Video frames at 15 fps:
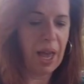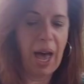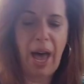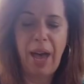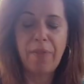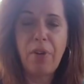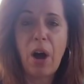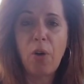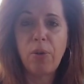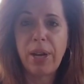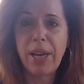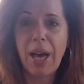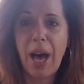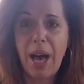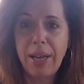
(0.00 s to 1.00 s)
I have
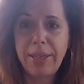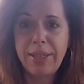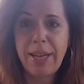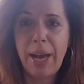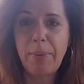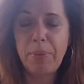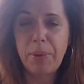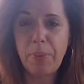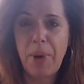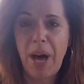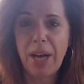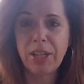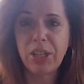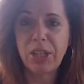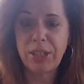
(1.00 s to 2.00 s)
already untaped the
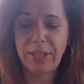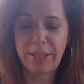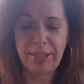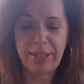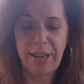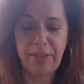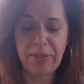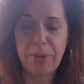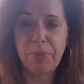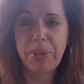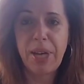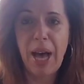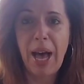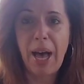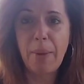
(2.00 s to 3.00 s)
box just to save some
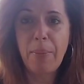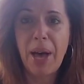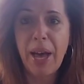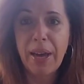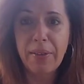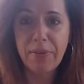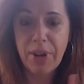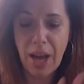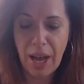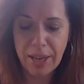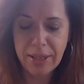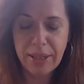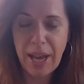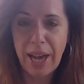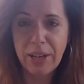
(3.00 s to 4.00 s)
time. I have not
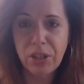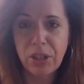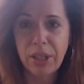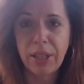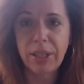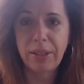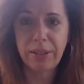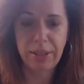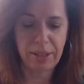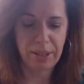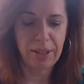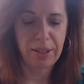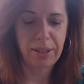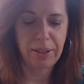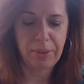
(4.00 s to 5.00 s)
actually
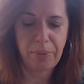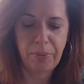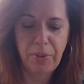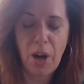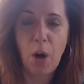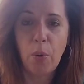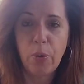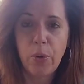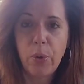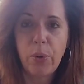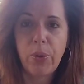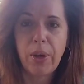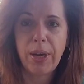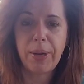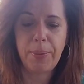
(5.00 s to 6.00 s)
gone
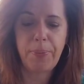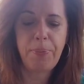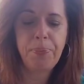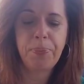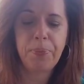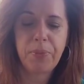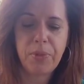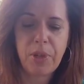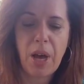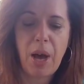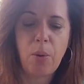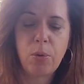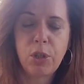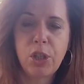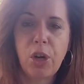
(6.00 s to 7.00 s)
through them. So I
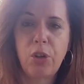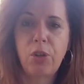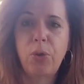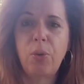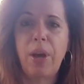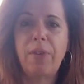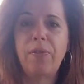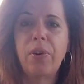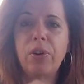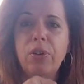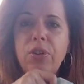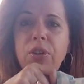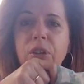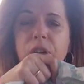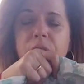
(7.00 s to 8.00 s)
will show you a
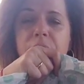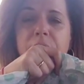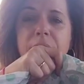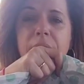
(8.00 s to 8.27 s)
first look.